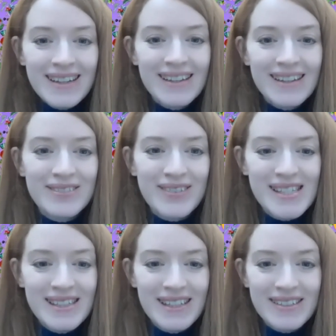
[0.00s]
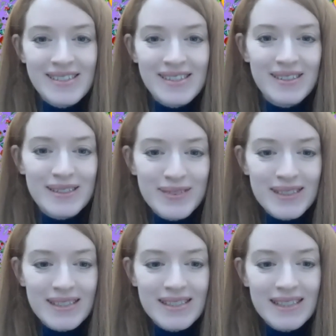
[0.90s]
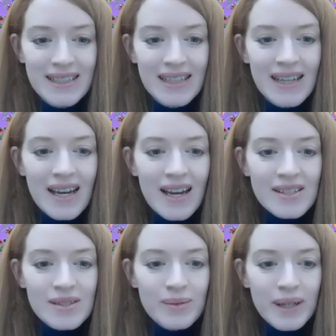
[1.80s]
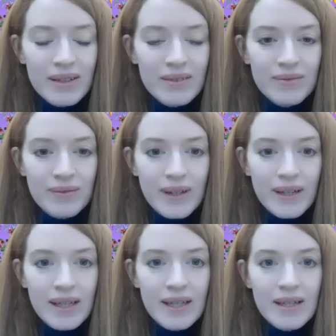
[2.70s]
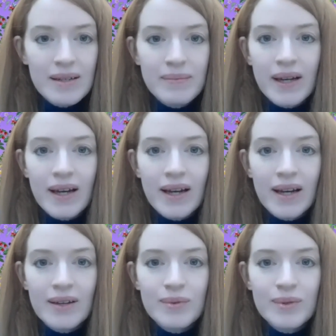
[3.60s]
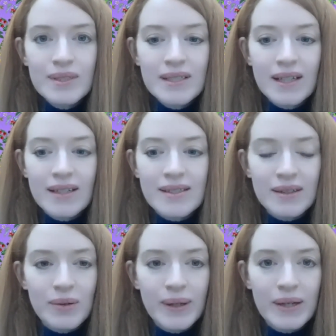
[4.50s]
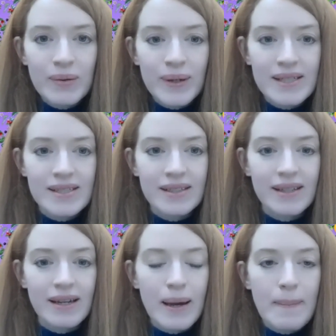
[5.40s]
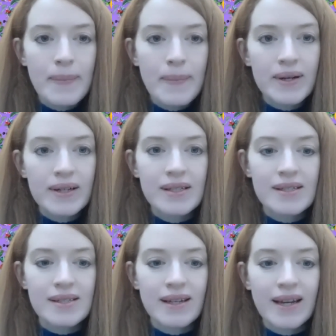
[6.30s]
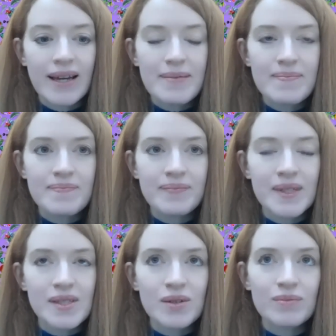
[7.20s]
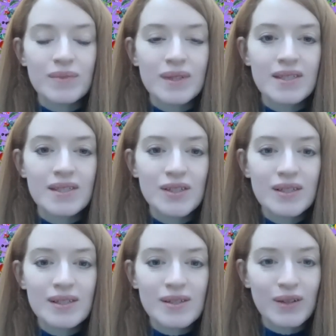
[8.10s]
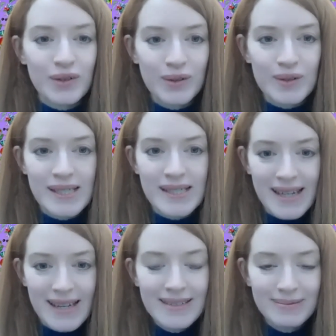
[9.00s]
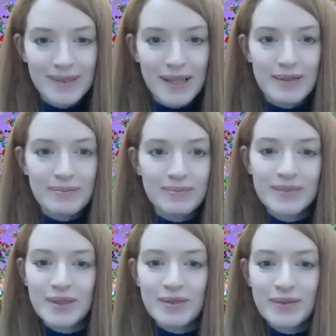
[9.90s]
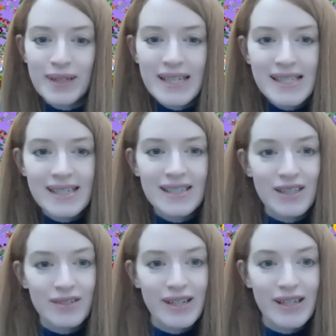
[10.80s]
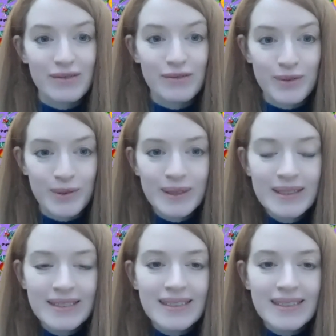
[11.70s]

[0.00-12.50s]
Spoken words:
in recent years. So that's fantastic. So we have, I wanted to ask a quick question about, so the students on the call today, they're sort of key stage 3 and 4.